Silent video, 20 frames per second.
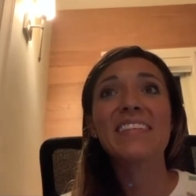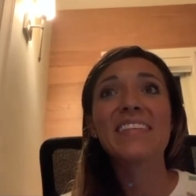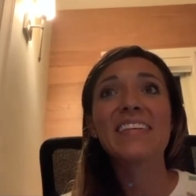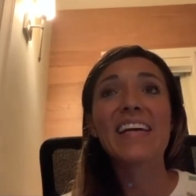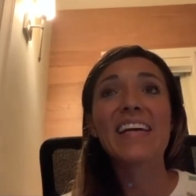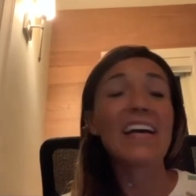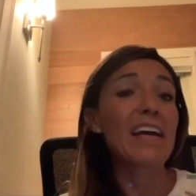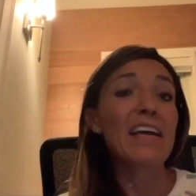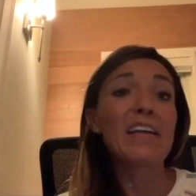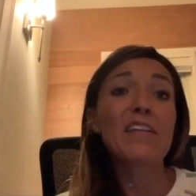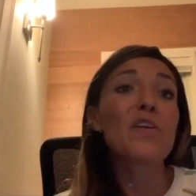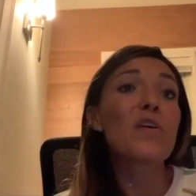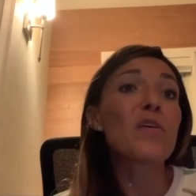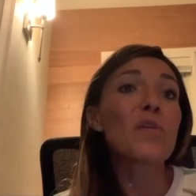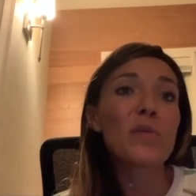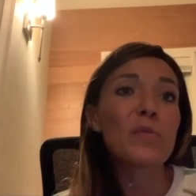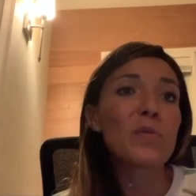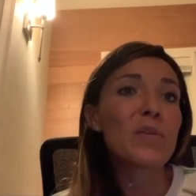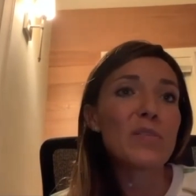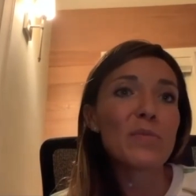I, I,
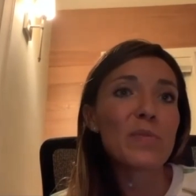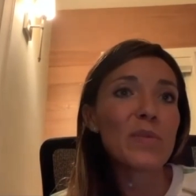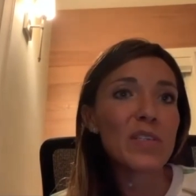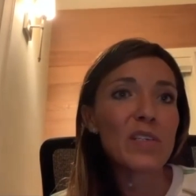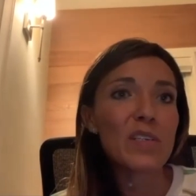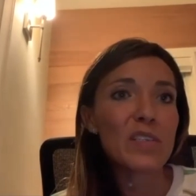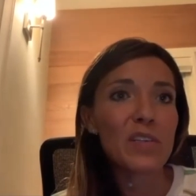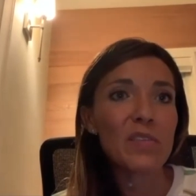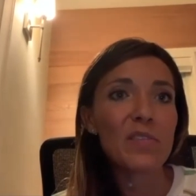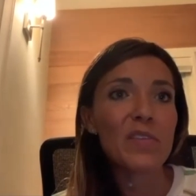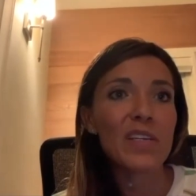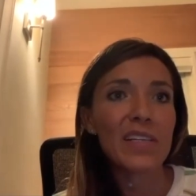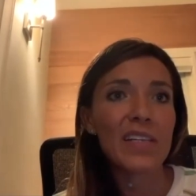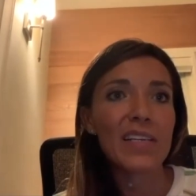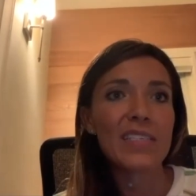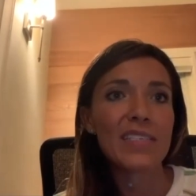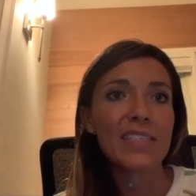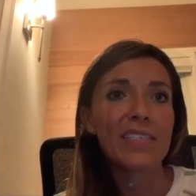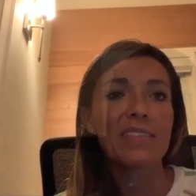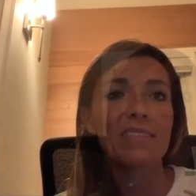know it was because of the
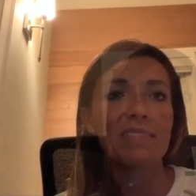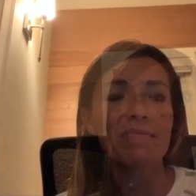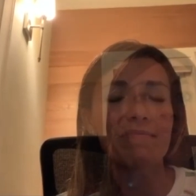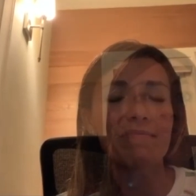cleansing.